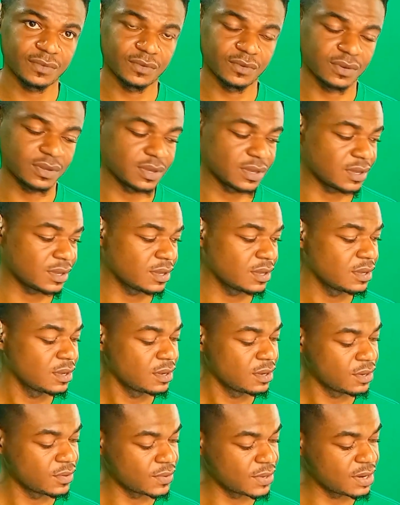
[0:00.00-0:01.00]
Okay,
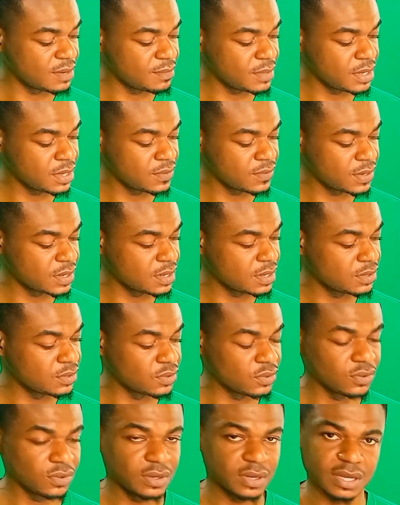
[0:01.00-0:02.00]
re mi re
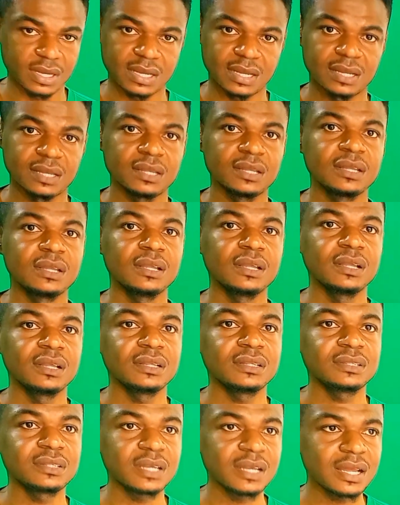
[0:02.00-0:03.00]
do la.
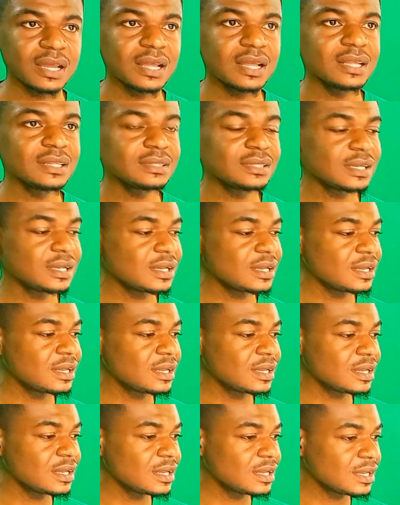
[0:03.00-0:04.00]
Da da
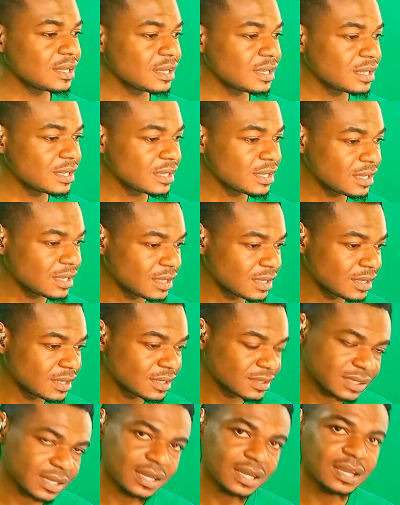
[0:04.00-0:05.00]

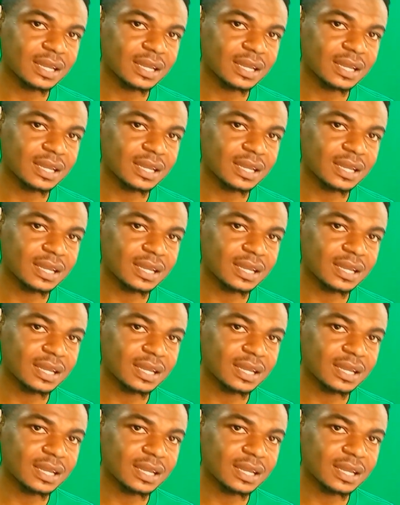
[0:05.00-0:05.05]
da.